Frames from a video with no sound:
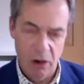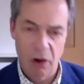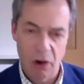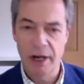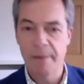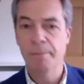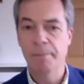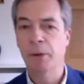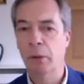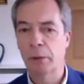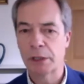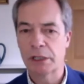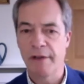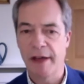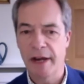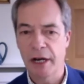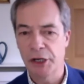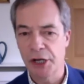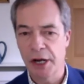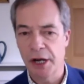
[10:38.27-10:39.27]
on imports
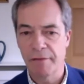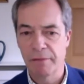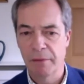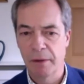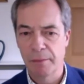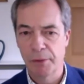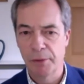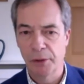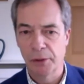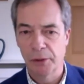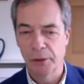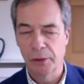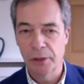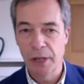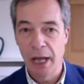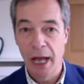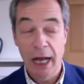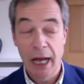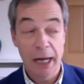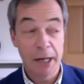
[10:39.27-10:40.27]
of energy from
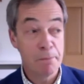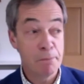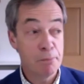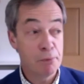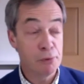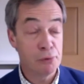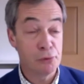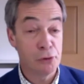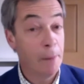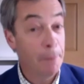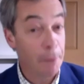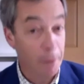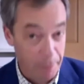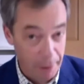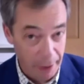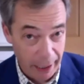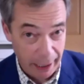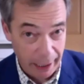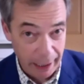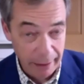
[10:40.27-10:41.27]
abroad, and
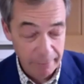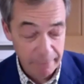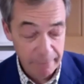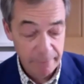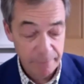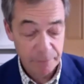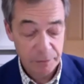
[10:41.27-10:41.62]
probably